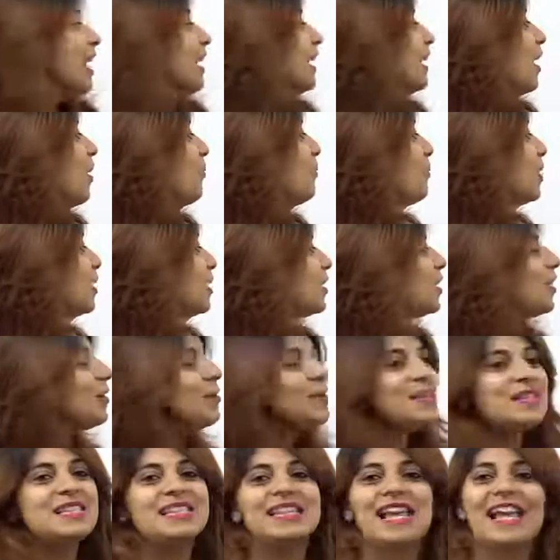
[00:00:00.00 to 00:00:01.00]
Now when
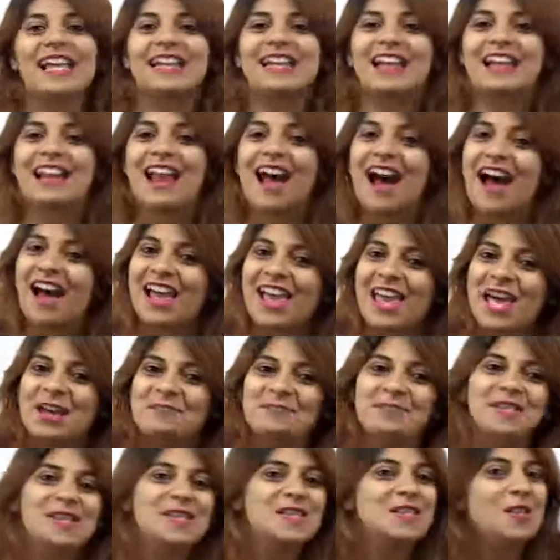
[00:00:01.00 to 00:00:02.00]
you say that I
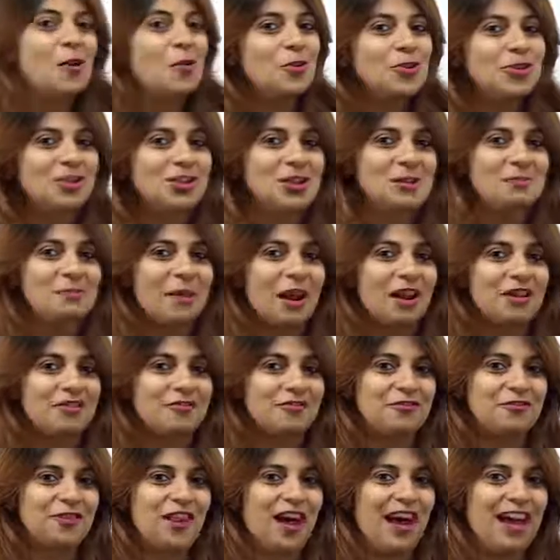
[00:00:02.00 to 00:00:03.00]
am a social
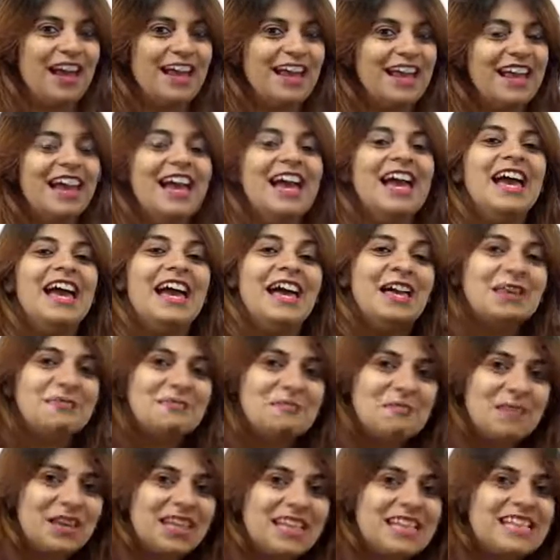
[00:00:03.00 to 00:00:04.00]
butterfly, it
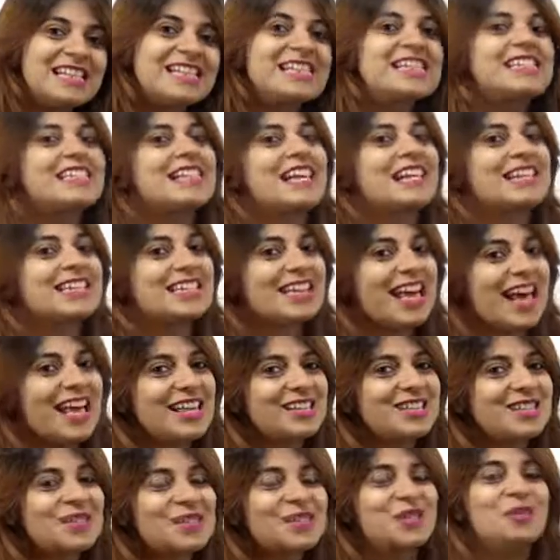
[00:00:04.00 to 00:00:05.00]
means that
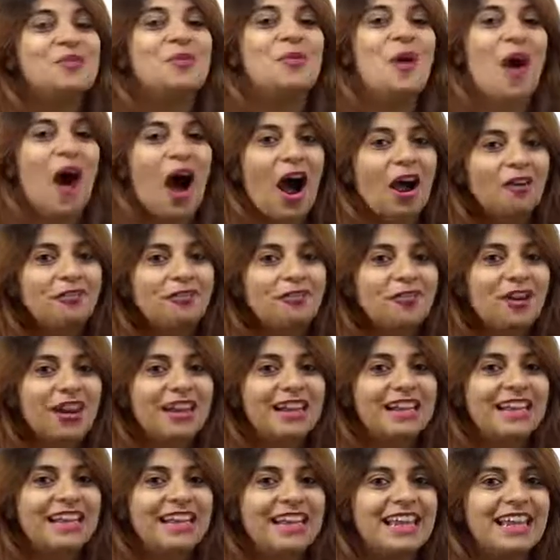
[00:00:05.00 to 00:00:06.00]
yes, you are
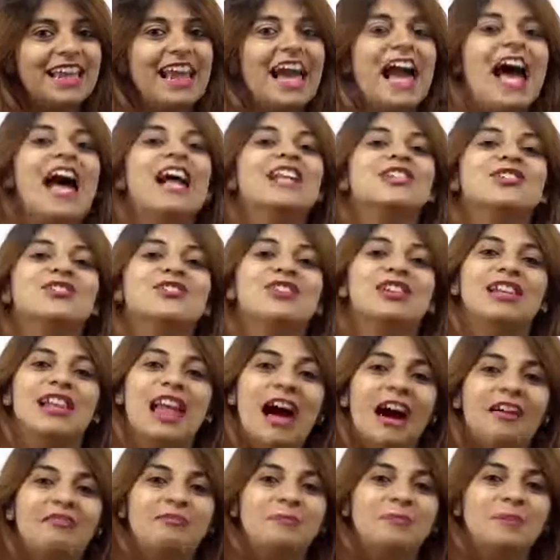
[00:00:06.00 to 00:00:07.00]
friendly and you
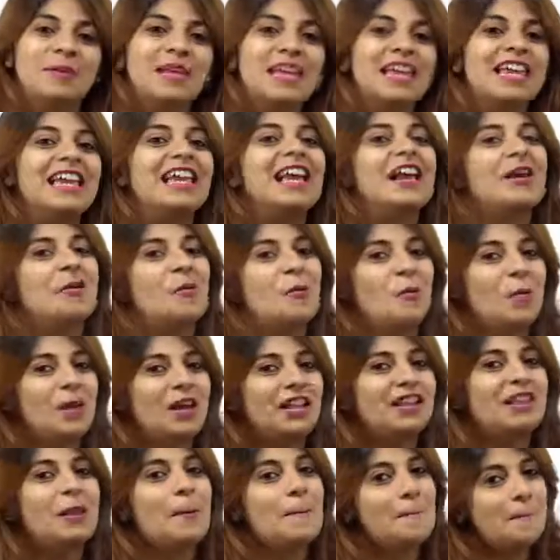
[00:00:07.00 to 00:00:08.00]
love being with